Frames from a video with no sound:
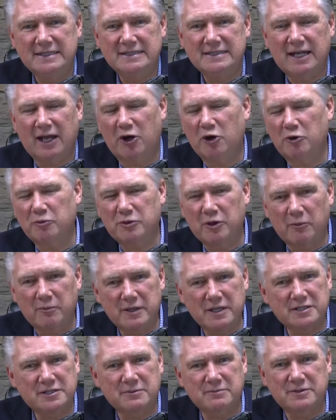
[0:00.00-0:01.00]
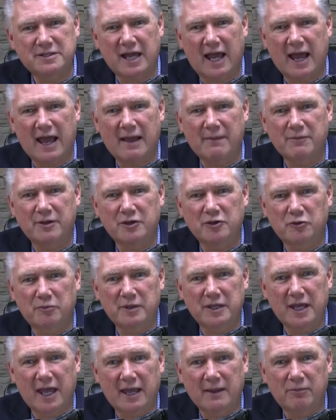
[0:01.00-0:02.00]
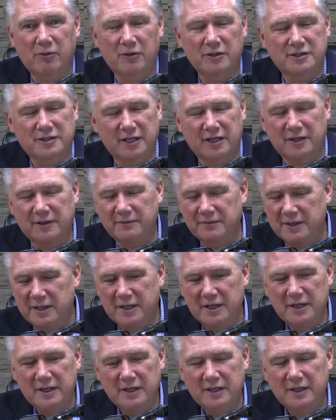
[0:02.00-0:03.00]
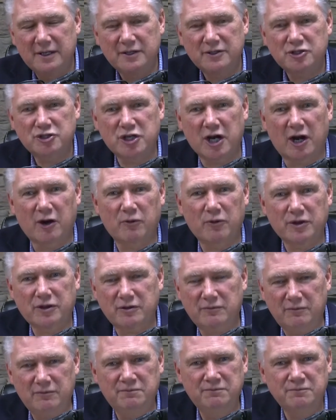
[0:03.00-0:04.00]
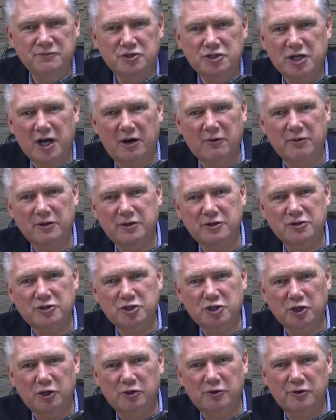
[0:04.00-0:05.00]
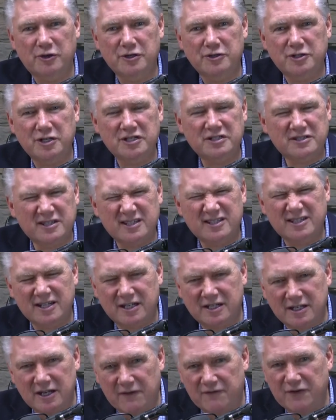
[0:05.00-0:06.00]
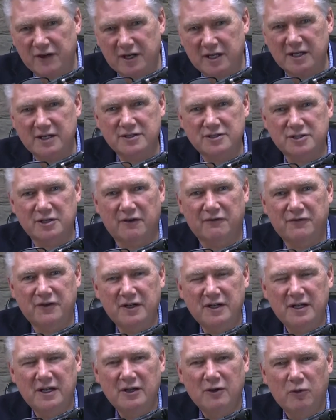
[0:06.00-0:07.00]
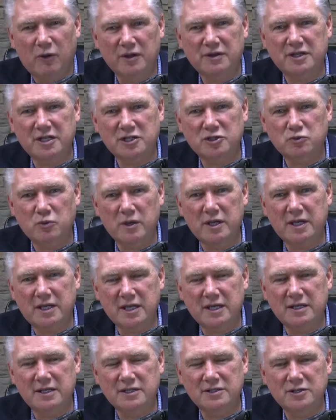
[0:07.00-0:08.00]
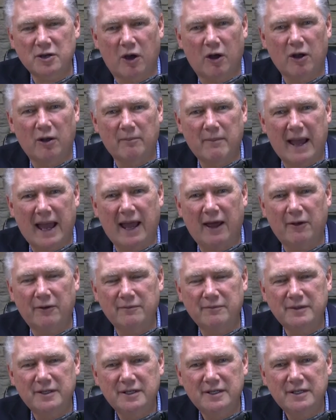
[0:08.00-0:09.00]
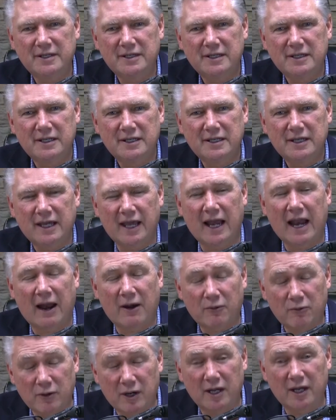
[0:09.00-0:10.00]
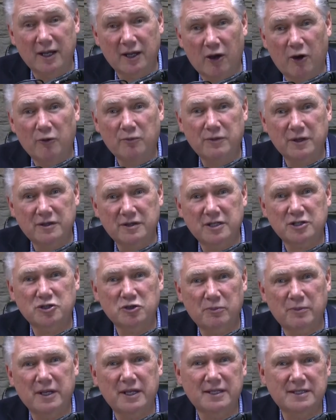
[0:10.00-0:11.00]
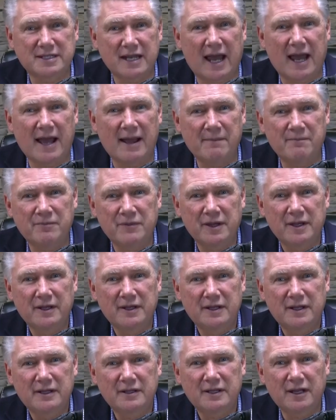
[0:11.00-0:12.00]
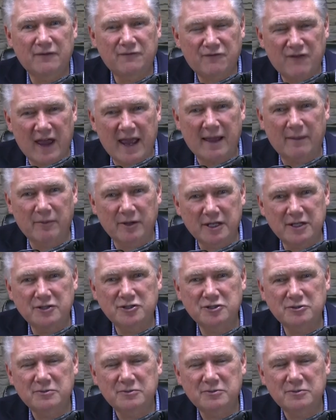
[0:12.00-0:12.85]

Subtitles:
I hope there'll be some time that you'll be able to share with your children just the significance of what this weekend is all about. And I really hope that this will be a time that families